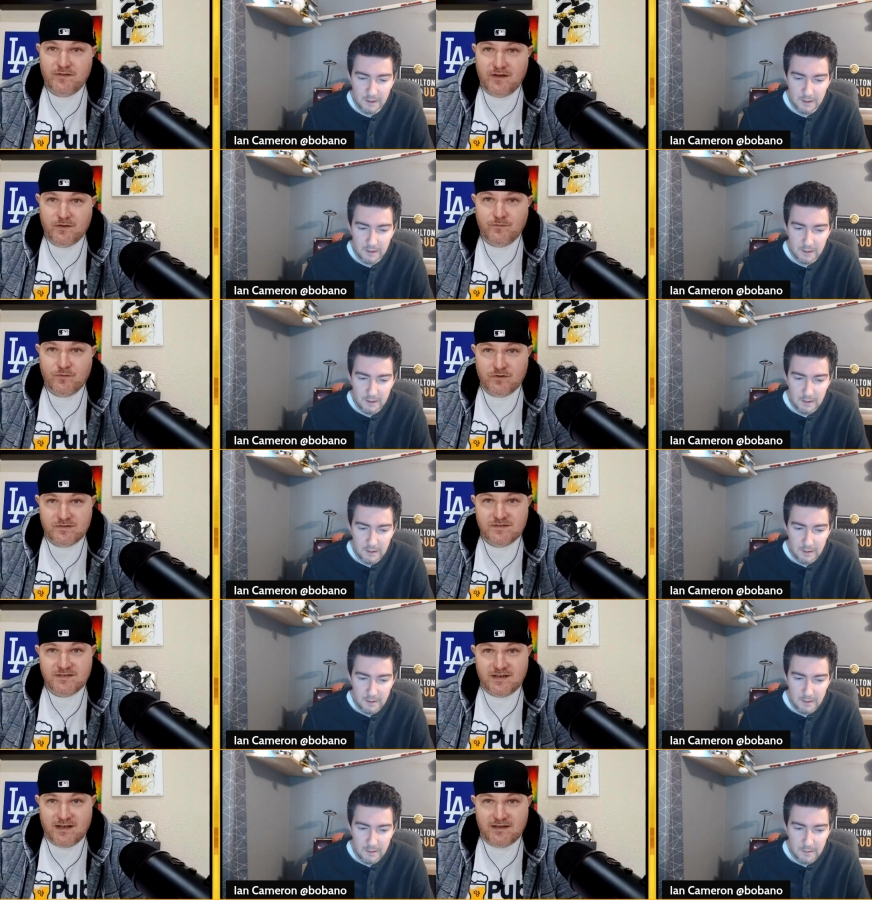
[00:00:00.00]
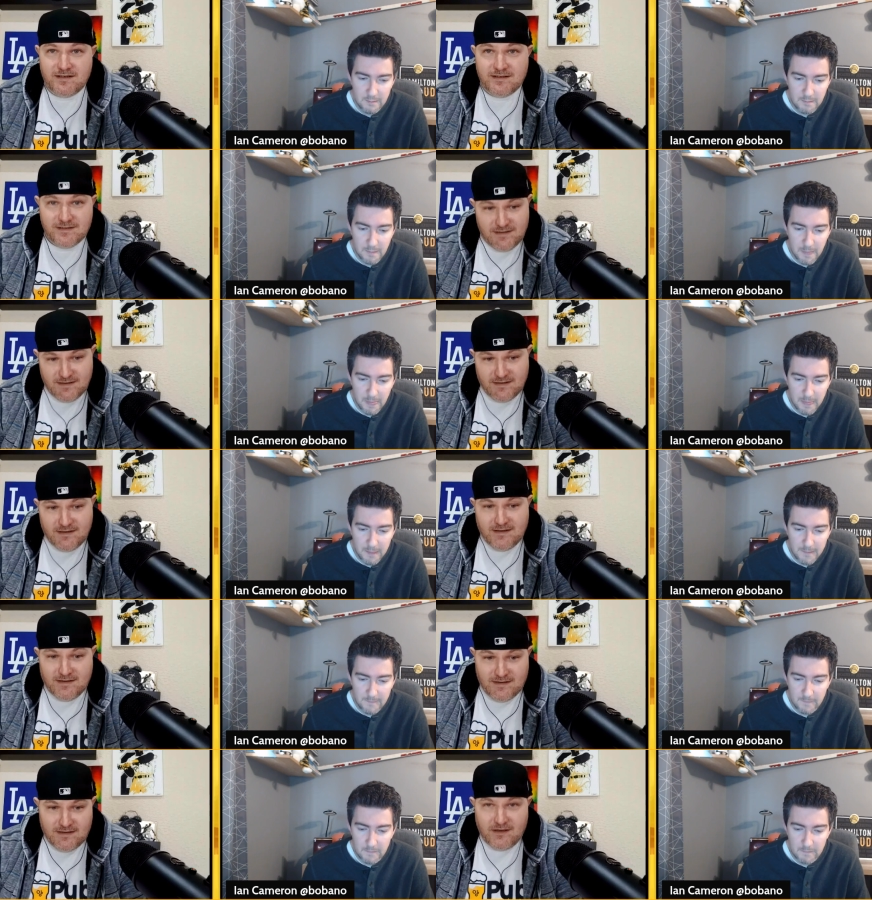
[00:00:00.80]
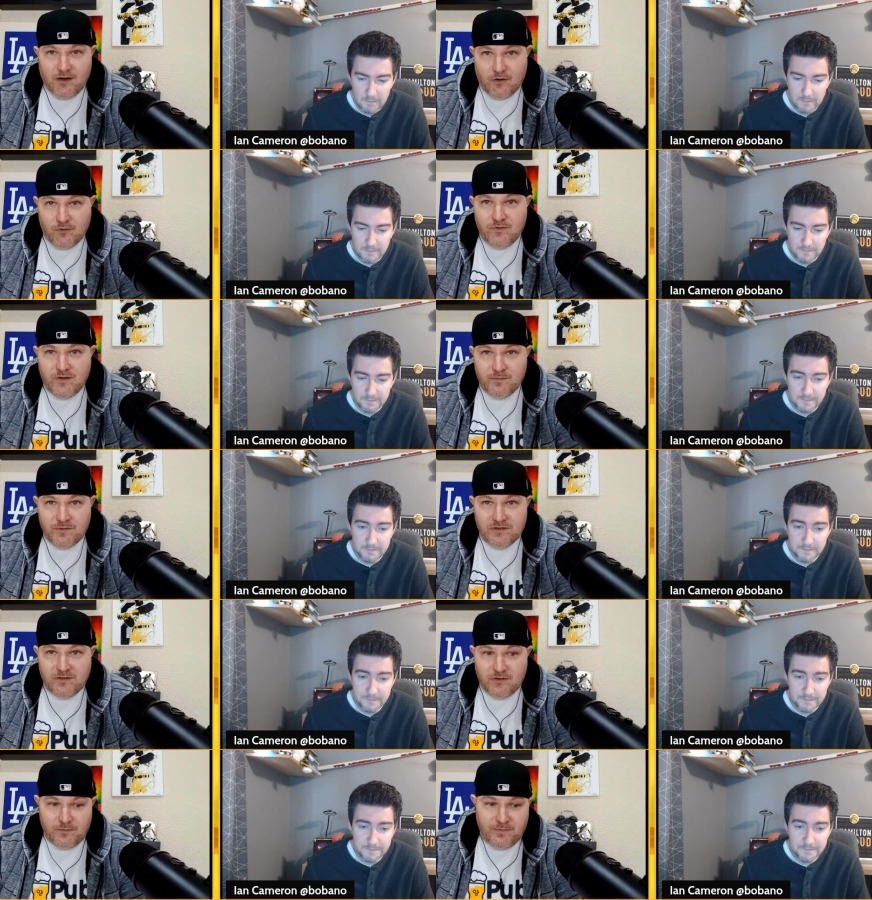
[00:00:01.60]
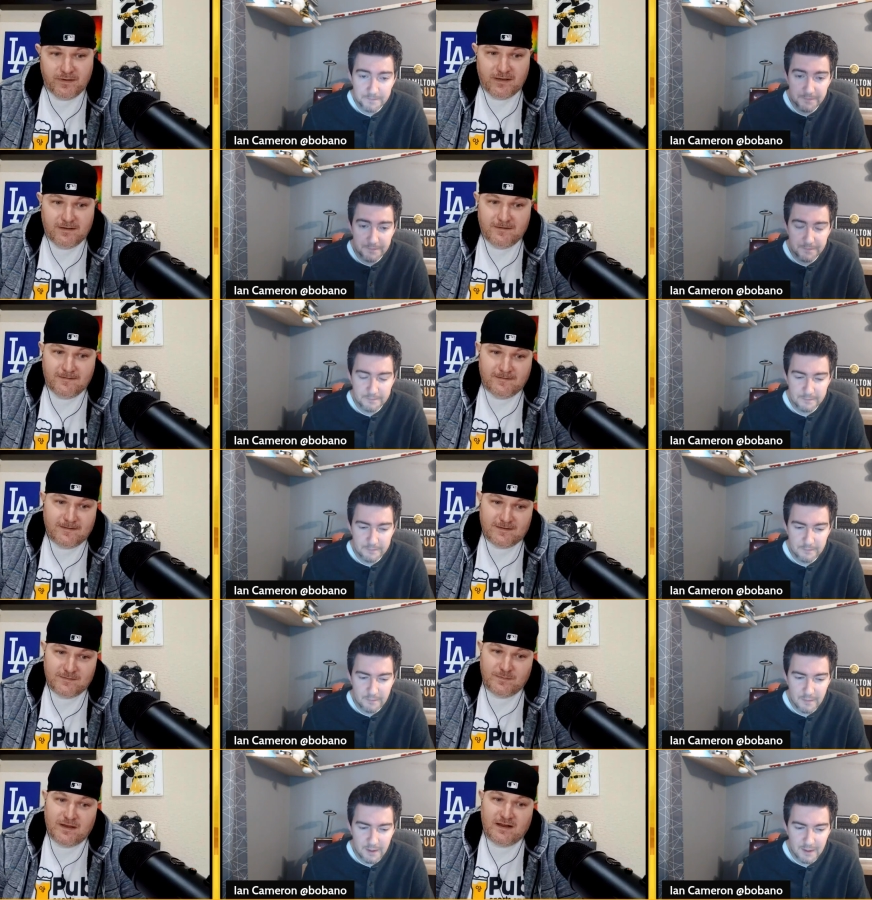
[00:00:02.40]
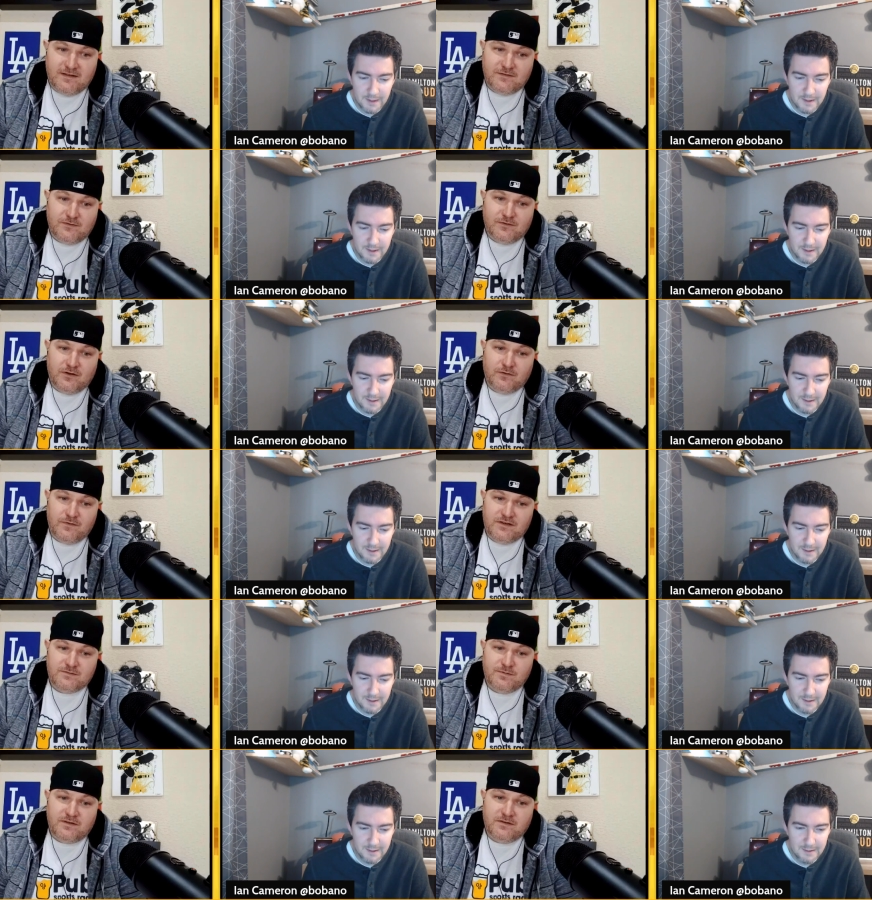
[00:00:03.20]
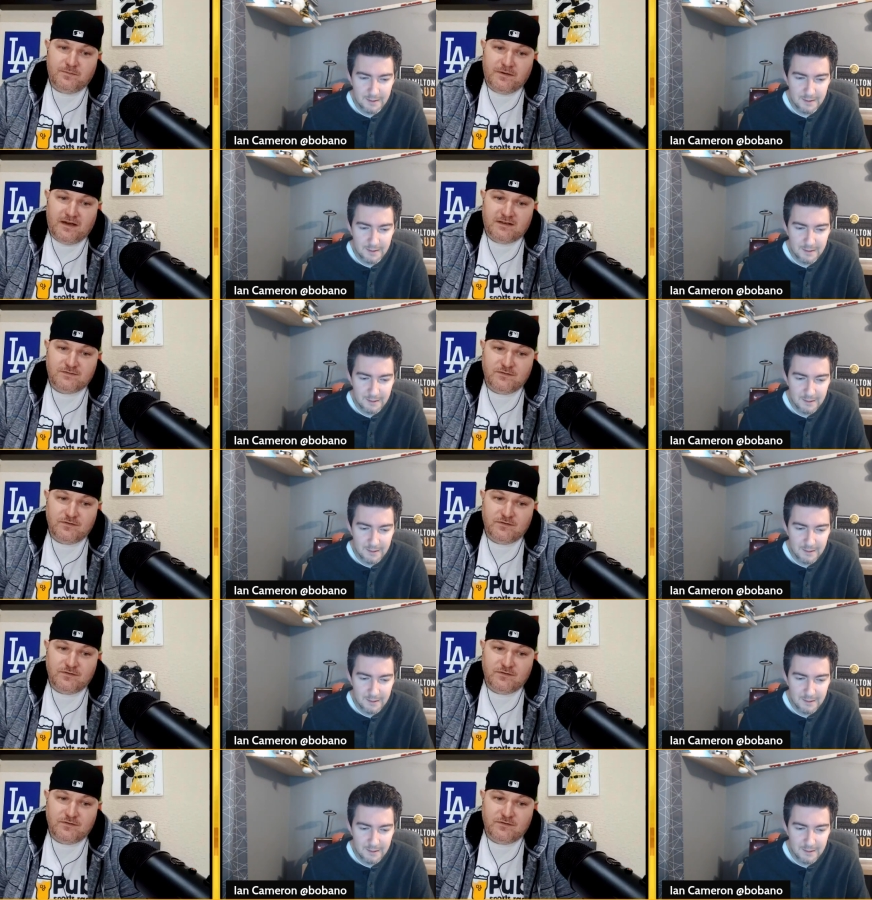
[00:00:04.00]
Speaker 1: Air Force has kind of owned them a little bit, as bad as UNLV's been the past few